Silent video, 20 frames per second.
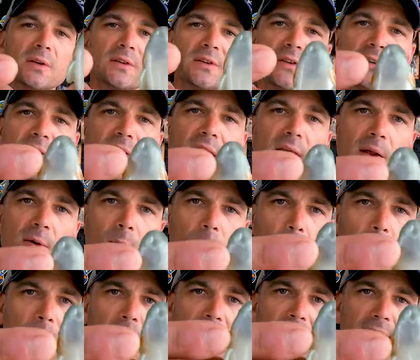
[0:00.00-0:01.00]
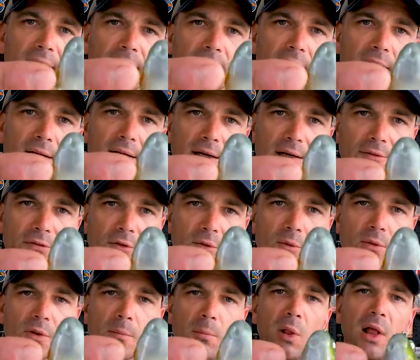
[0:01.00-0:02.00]
can see it right there kind of
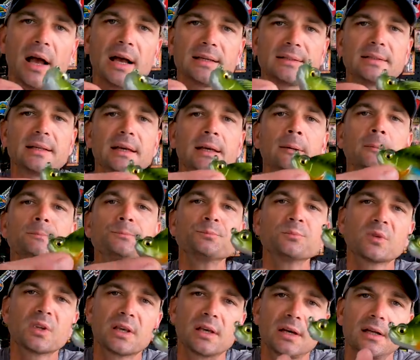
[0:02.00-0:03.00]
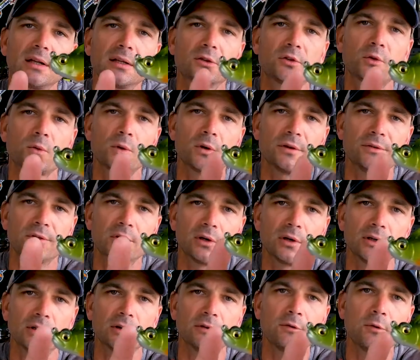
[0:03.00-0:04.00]
through the plastic. Got sort of
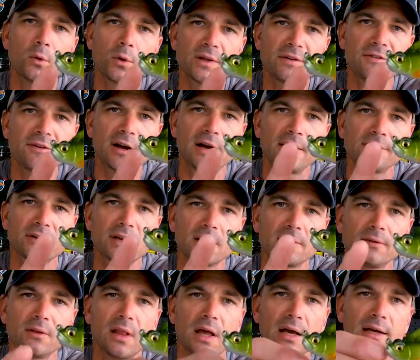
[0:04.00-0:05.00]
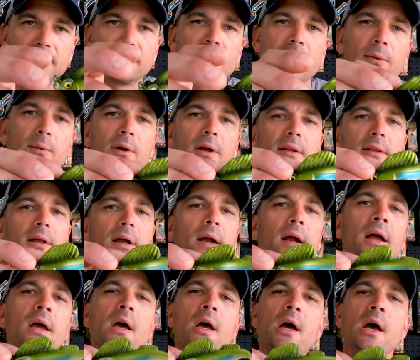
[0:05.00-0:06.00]
your 45 kind of line tie right
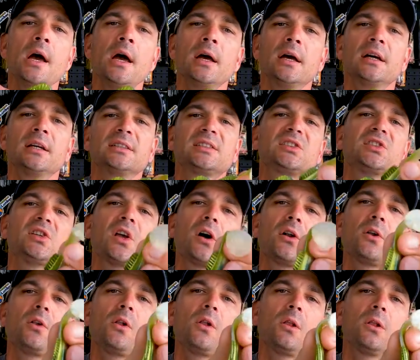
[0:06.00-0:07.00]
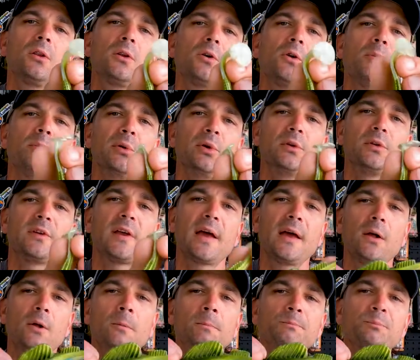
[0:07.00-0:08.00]
there. Subtle little boot
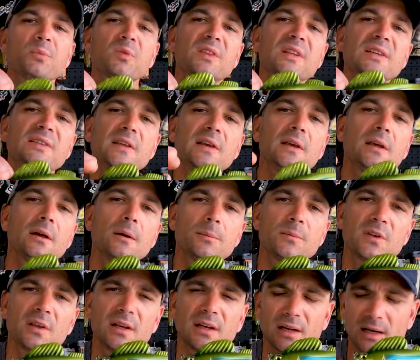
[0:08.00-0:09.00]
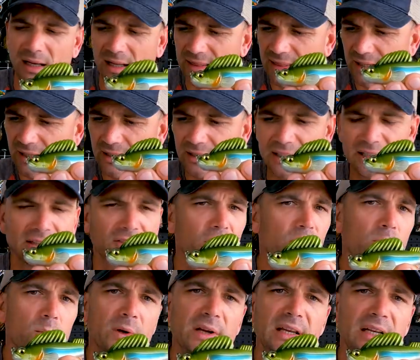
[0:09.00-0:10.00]
tail. This thing comes in at, I think, like
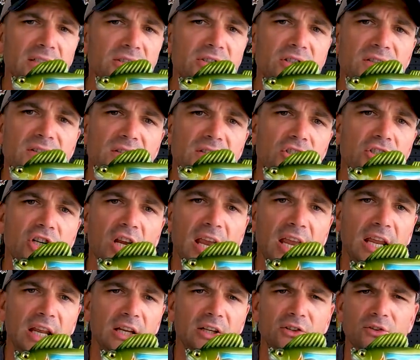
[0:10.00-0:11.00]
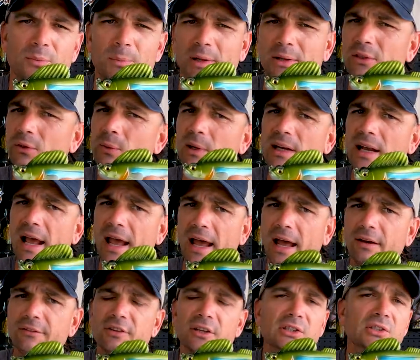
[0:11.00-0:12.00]
3 inches and change, maybe
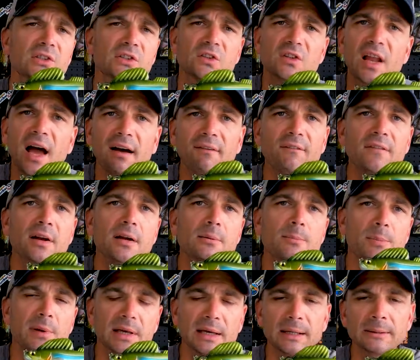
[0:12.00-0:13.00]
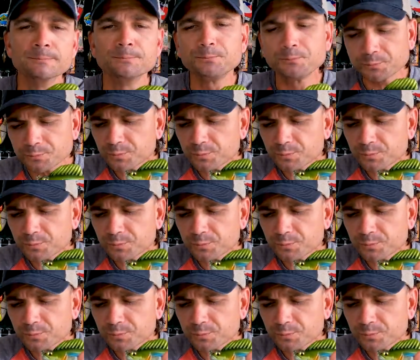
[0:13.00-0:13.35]
3.5 inches, not very big.